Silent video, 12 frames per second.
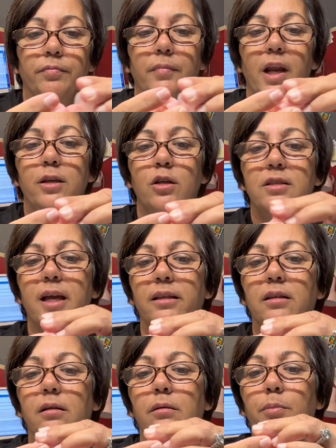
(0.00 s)
and you take
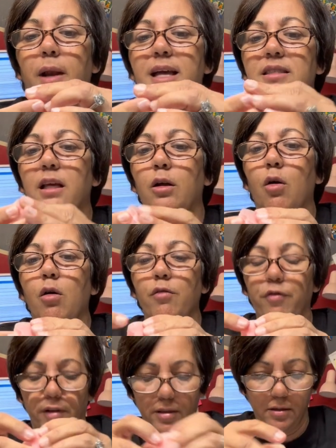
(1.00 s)
the plastic
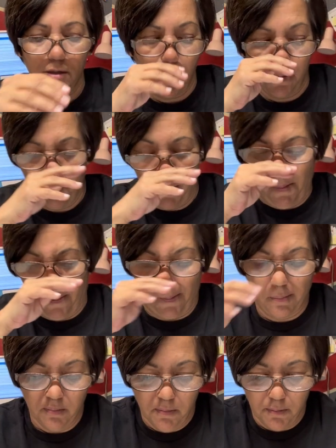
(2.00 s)
off at the top.
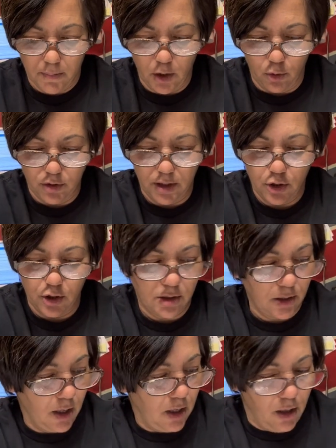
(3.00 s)
My nose
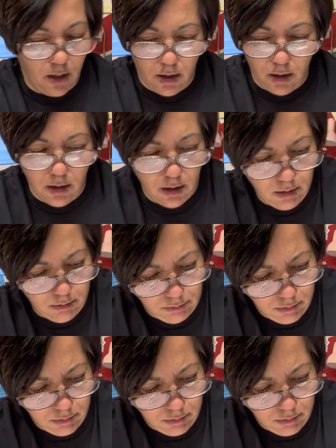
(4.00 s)
itches. Um,